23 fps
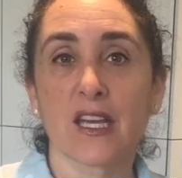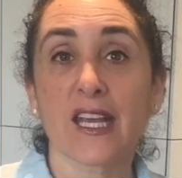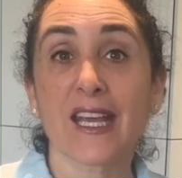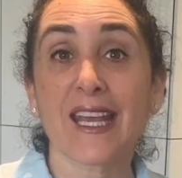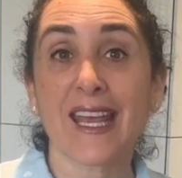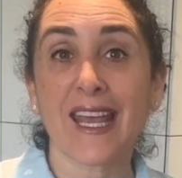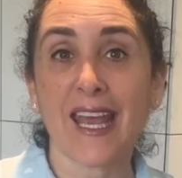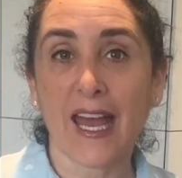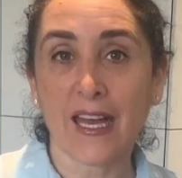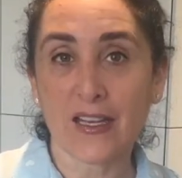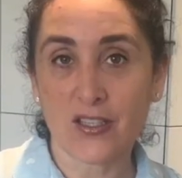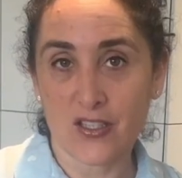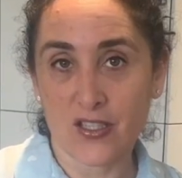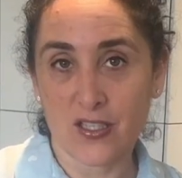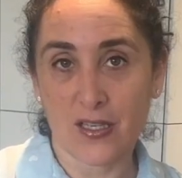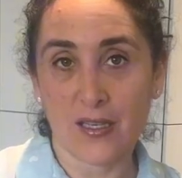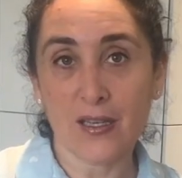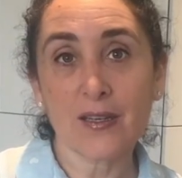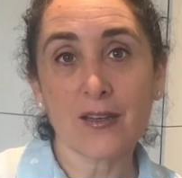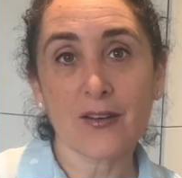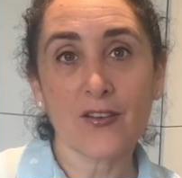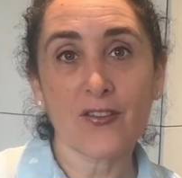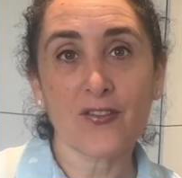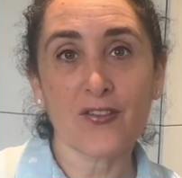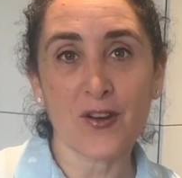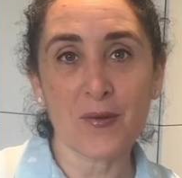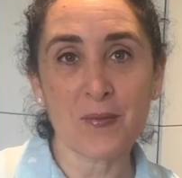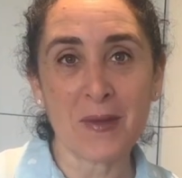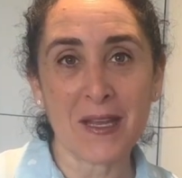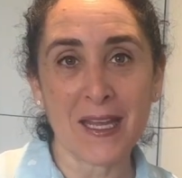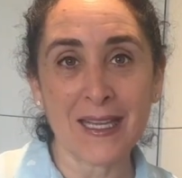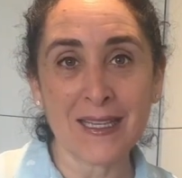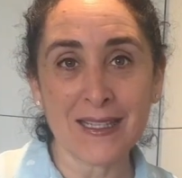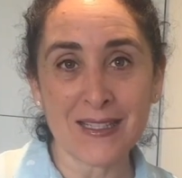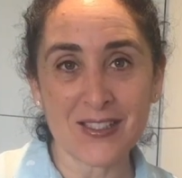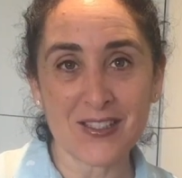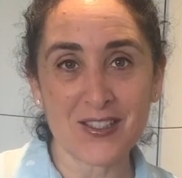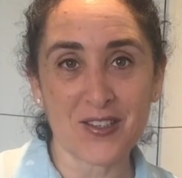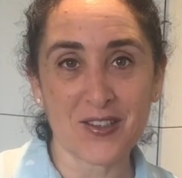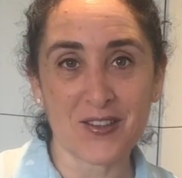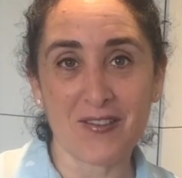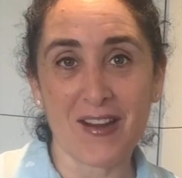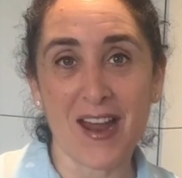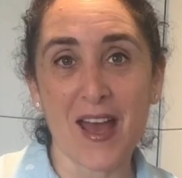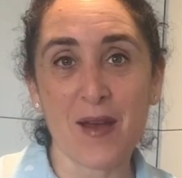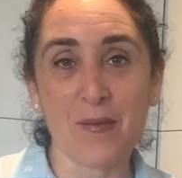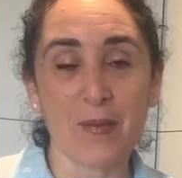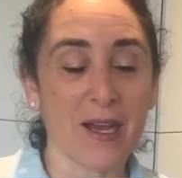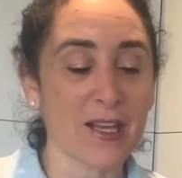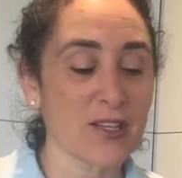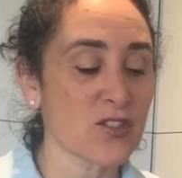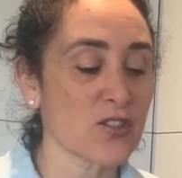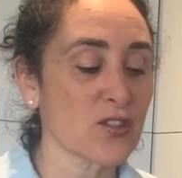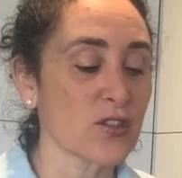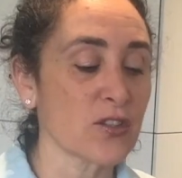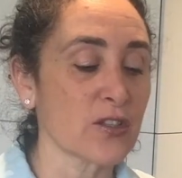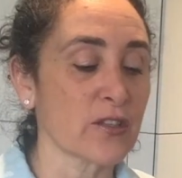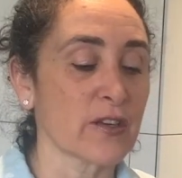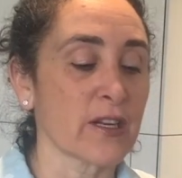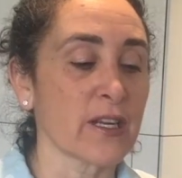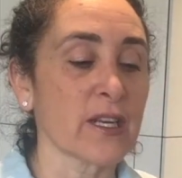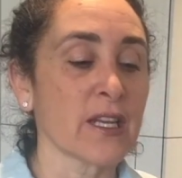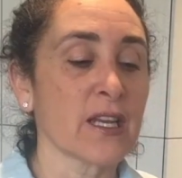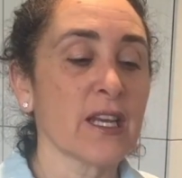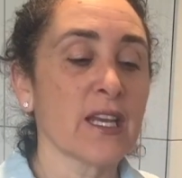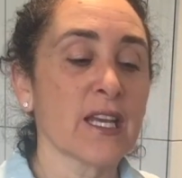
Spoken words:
gadget from Instagram. I saw it.